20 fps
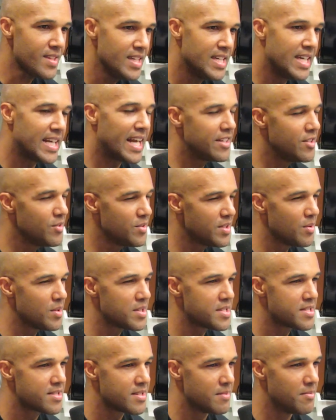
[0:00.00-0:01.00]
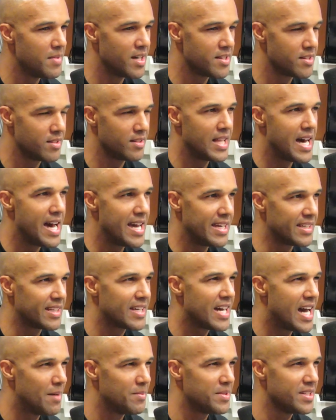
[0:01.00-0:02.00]
and I knew there was some underlying
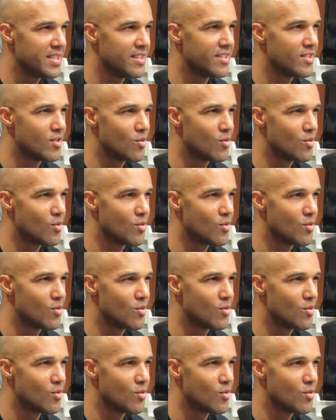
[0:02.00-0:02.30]
comedy in